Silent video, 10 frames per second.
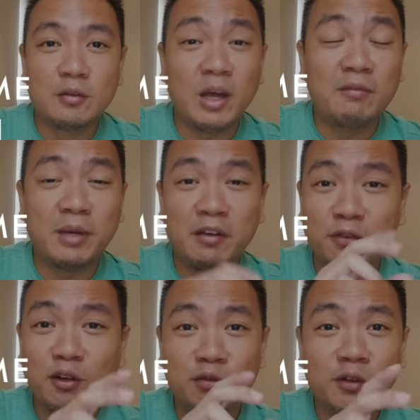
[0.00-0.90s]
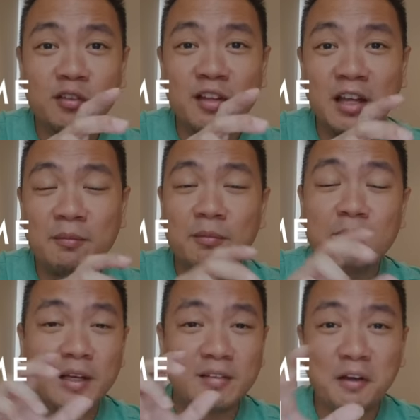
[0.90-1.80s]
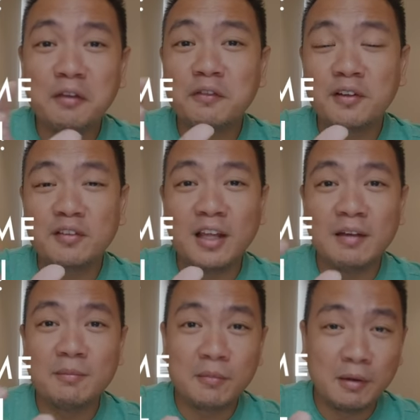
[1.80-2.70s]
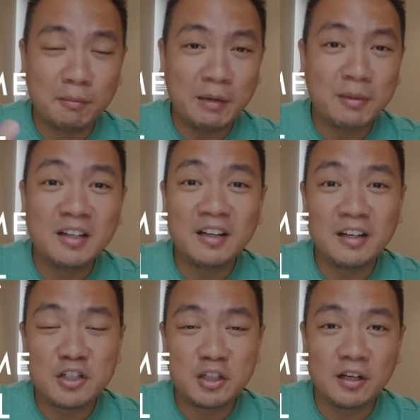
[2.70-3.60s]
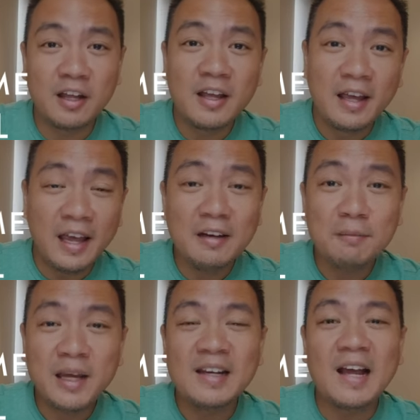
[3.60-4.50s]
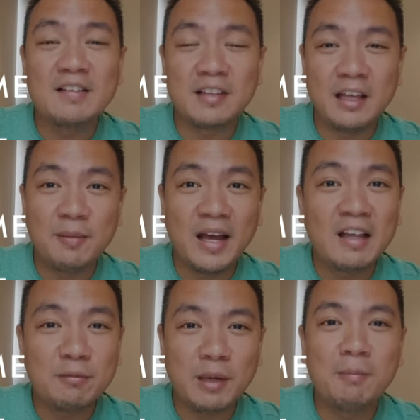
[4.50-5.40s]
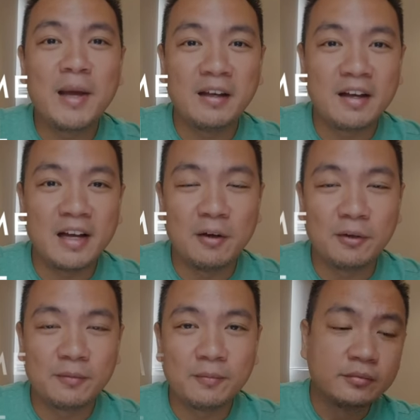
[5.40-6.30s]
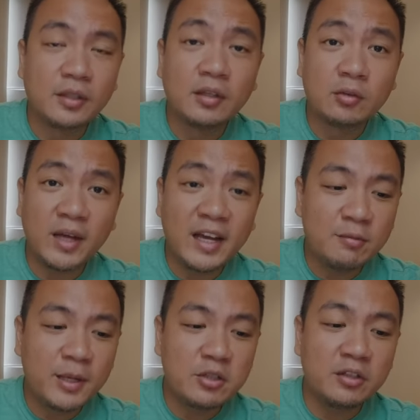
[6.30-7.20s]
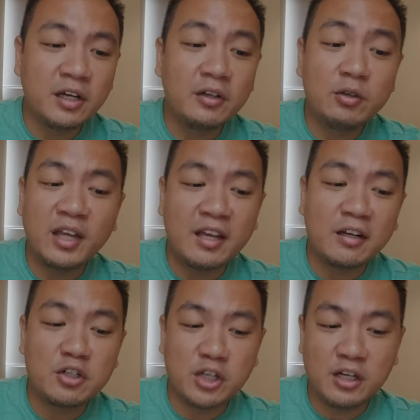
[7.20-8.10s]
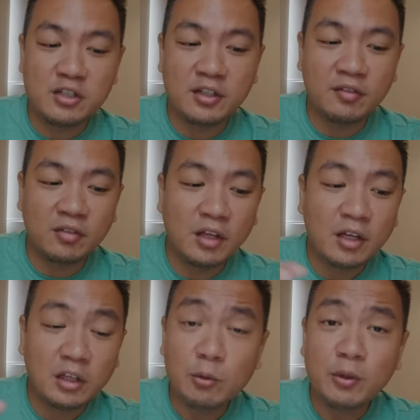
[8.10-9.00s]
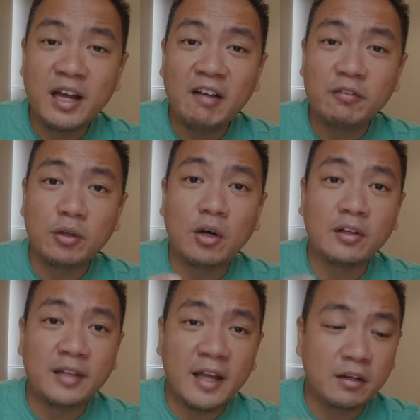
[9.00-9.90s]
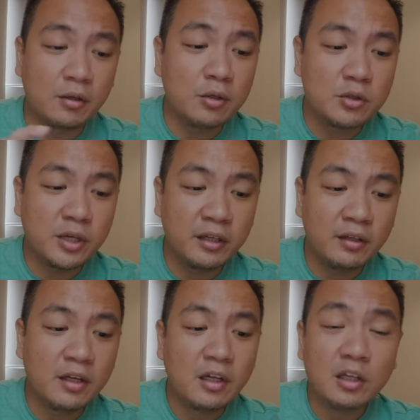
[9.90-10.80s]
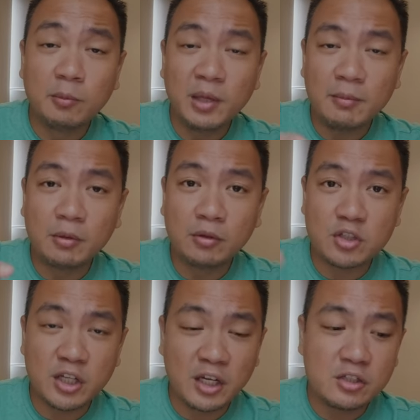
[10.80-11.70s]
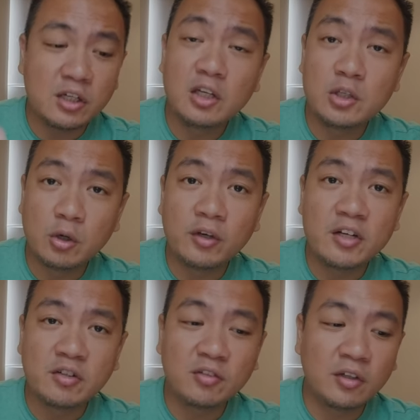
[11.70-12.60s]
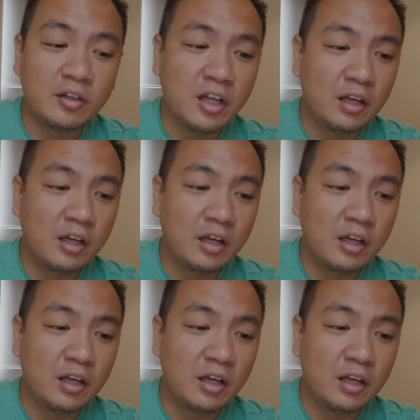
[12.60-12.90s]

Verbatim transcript: So I have my first first name, my second first name, my middle initial, and my last name as my bank account. So as mentioned here, you cannot change this. You would have to contact GoTrade to be able to change your registered